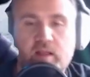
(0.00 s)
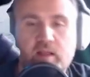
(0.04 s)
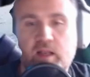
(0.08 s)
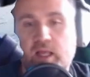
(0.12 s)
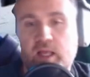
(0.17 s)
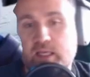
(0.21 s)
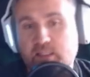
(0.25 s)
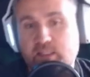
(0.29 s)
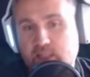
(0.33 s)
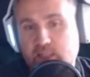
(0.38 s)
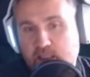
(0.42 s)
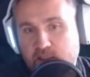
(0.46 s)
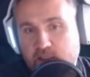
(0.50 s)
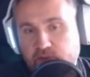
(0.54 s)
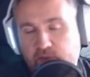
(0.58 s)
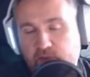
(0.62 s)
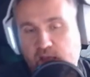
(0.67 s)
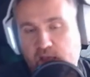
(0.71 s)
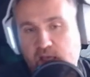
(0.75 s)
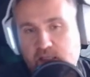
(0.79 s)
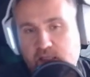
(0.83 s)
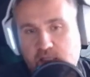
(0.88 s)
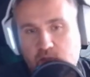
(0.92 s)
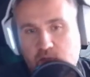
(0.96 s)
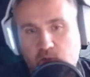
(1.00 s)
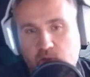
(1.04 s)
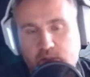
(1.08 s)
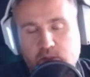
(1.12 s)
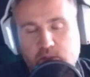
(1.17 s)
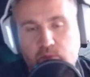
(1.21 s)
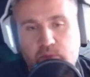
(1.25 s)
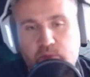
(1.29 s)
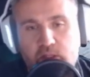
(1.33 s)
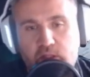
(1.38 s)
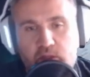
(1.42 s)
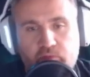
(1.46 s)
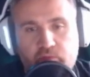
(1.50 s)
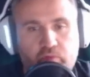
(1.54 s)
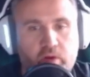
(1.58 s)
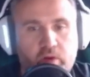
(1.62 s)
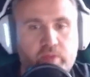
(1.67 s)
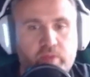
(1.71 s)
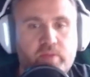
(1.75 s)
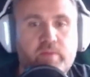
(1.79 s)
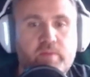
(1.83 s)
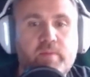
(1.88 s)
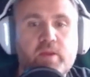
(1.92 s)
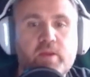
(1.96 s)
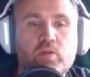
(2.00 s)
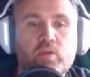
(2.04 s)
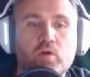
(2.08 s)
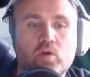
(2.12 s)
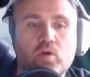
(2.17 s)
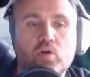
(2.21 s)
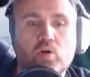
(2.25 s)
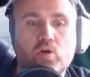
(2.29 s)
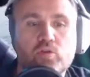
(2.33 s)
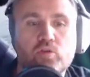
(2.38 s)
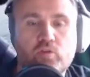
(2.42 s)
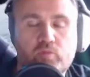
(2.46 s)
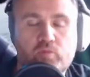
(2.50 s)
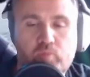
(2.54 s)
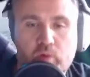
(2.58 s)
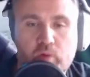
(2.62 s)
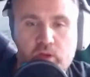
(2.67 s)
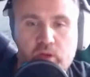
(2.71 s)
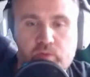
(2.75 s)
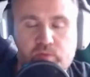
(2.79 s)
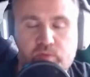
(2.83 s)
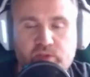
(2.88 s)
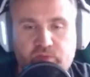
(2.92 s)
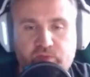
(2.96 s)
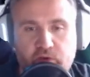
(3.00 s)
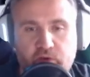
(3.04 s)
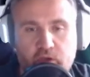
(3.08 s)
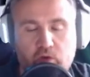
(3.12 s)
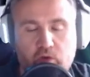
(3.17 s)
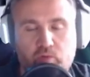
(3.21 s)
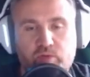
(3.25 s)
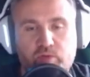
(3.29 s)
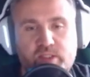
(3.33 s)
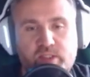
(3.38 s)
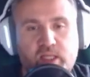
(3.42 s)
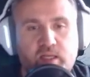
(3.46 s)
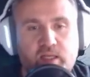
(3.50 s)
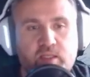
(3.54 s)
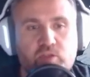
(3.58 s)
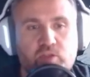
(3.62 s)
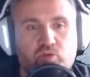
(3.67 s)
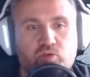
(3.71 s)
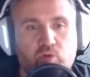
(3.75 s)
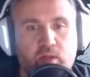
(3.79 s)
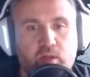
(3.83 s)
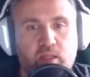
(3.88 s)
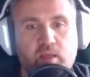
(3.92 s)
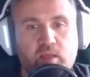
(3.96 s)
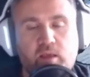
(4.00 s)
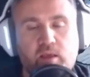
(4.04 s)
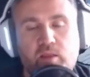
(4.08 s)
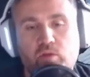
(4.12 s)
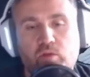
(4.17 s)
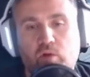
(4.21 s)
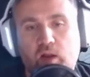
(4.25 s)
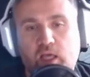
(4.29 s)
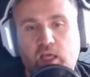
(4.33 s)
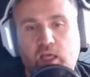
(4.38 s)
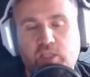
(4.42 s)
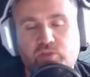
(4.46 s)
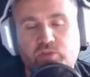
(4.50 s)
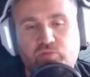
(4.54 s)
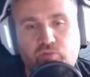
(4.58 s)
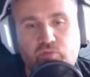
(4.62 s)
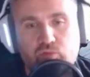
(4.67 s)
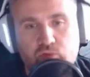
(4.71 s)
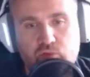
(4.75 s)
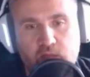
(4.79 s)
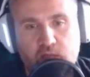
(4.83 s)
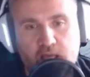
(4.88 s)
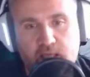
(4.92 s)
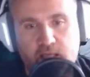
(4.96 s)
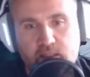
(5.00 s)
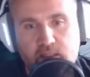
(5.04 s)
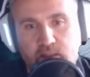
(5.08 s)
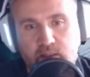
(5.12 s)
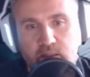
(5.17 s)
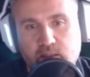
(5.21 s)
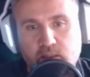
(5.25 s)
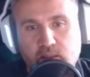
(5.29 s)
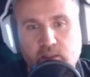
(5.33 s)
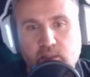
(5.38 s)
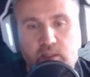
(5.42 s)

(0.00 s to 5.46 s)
Last SVS, it was a bit different. They made a lot of points with Fire Crystal and training in the last few days.